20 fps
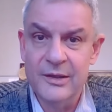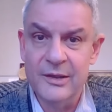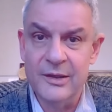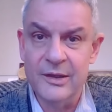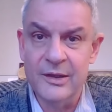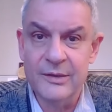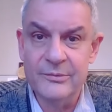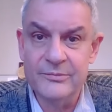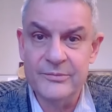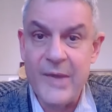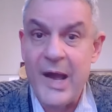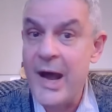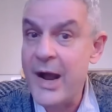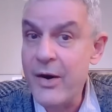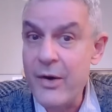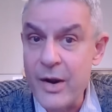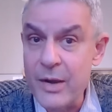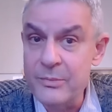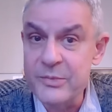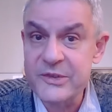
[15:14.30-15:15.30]
uh,
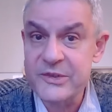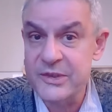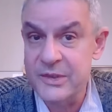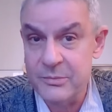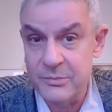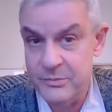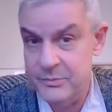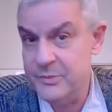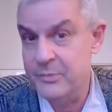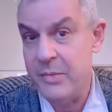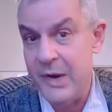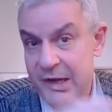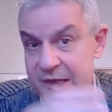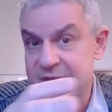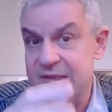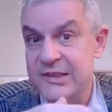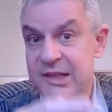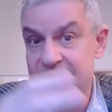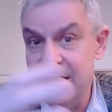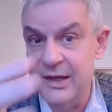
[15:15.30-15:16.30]
Arabs, the
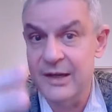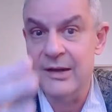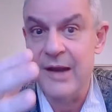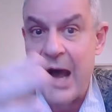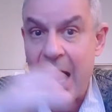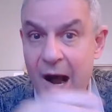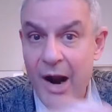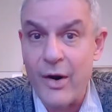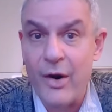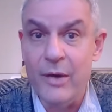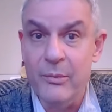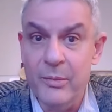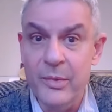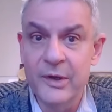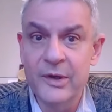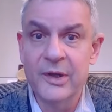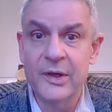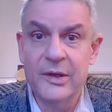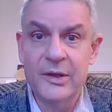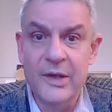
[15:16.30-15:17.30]
Palestinian Arab
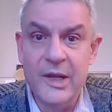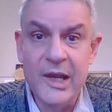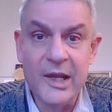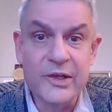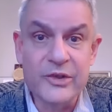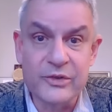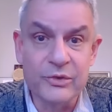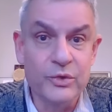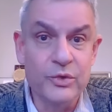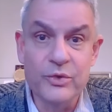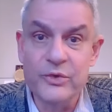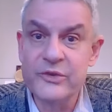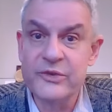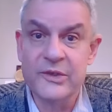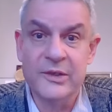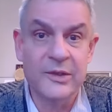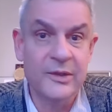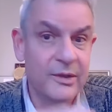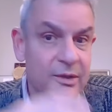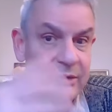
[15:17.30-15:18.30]
exodus
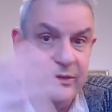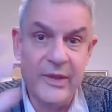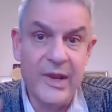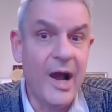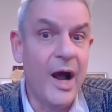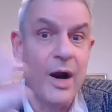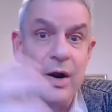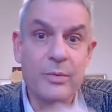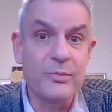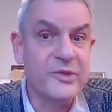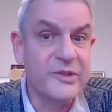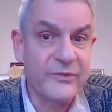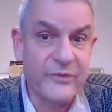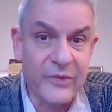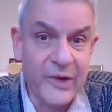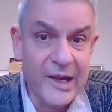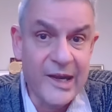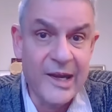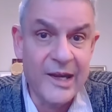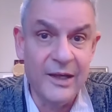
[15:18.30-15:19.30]
and the Arabs
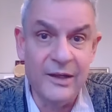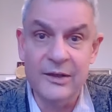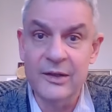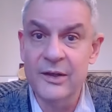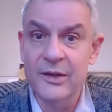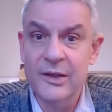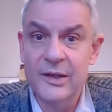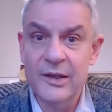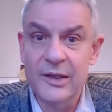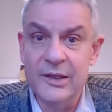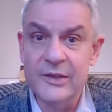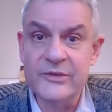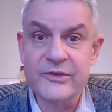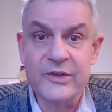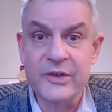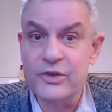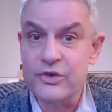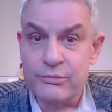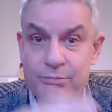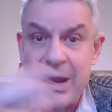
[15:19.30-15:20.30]
fleeing in
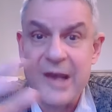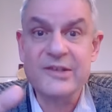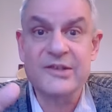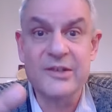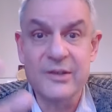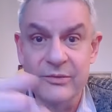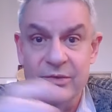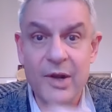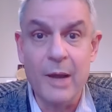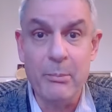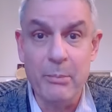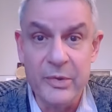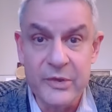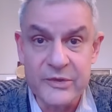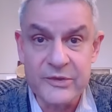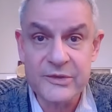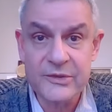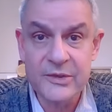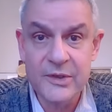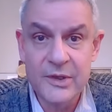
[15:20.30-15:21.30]
such massive
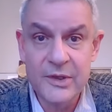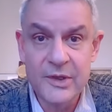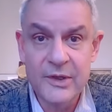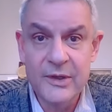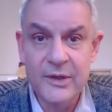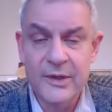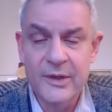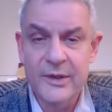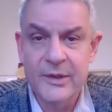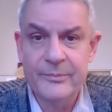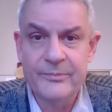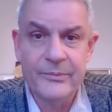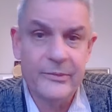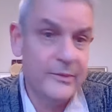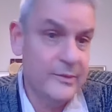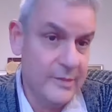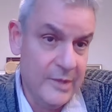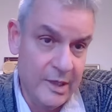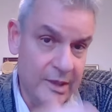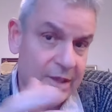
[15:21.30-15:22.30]
numbers.
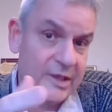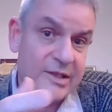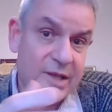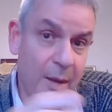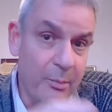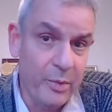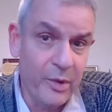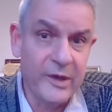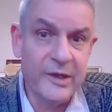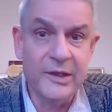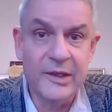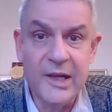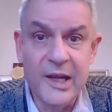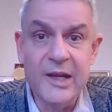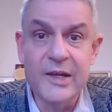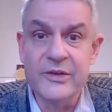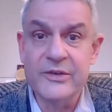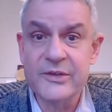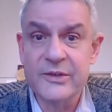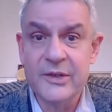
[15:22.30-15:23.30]
An example in
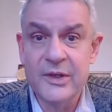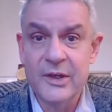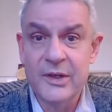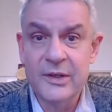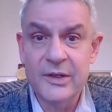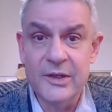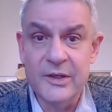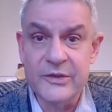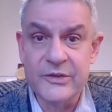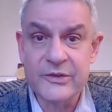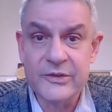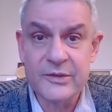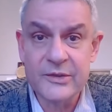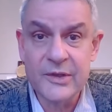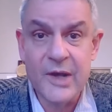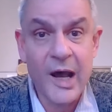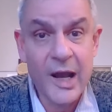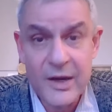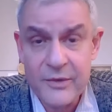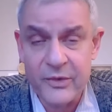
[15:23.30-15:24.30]
case is
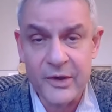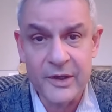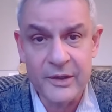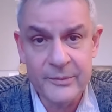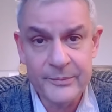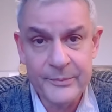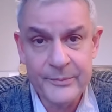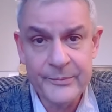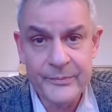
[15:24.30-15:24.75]
Haifa.